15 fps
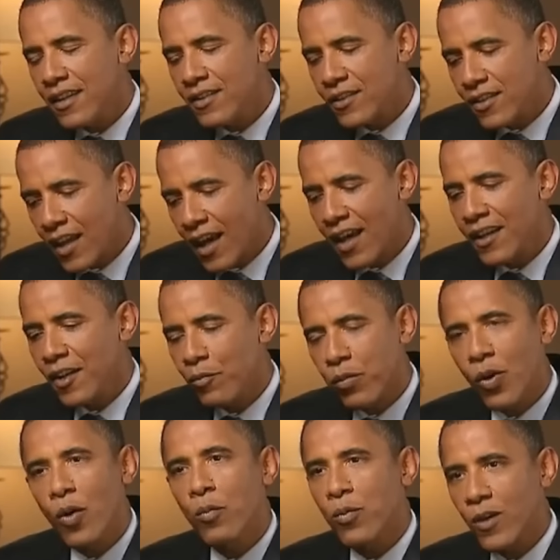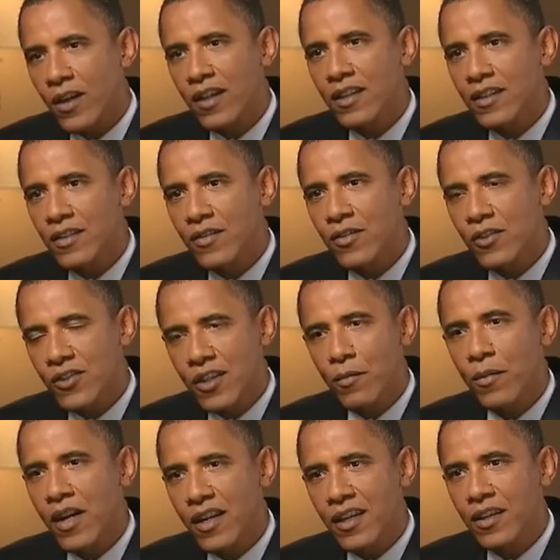is not appropriate for
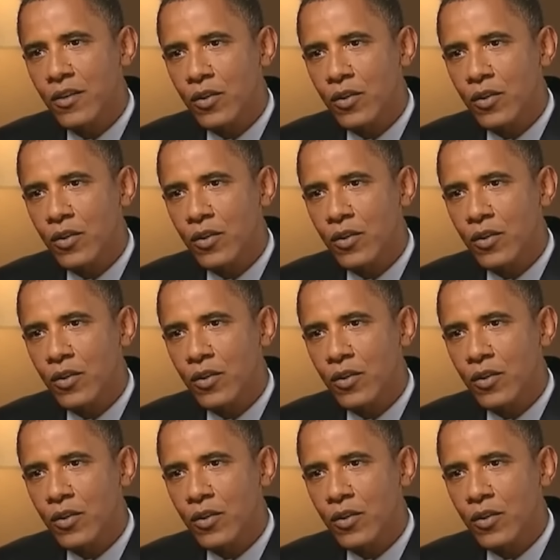somebody